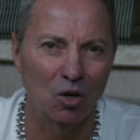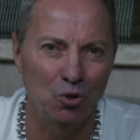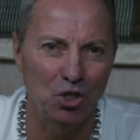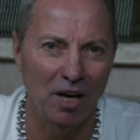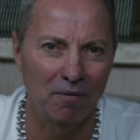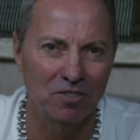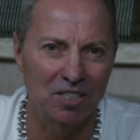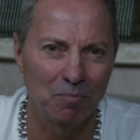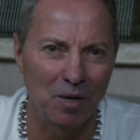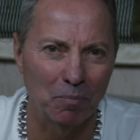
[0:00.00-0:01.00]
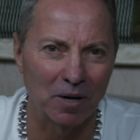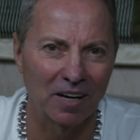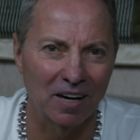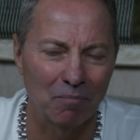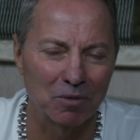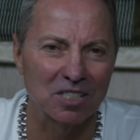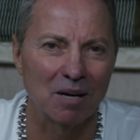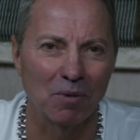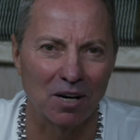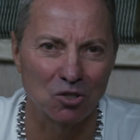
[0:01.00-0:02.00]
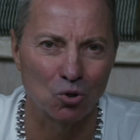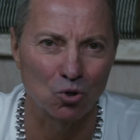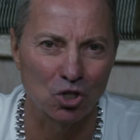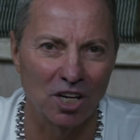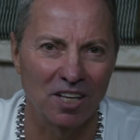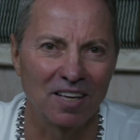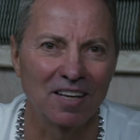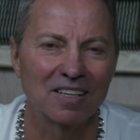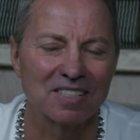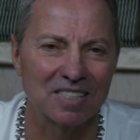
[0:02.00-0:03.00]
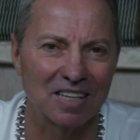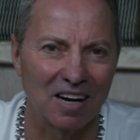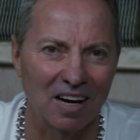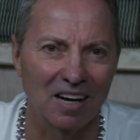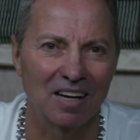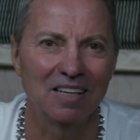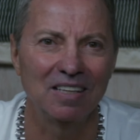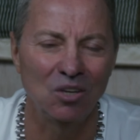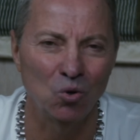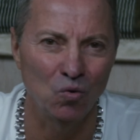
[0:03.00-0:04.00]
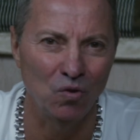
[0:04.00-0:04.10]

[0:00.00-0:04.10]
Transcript: When we turn off the programs of self-destruction, fear,